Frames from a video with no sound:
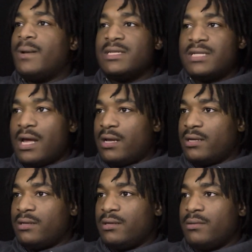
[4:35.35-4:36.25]
it's not,
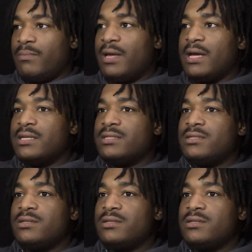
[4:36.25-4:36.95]
because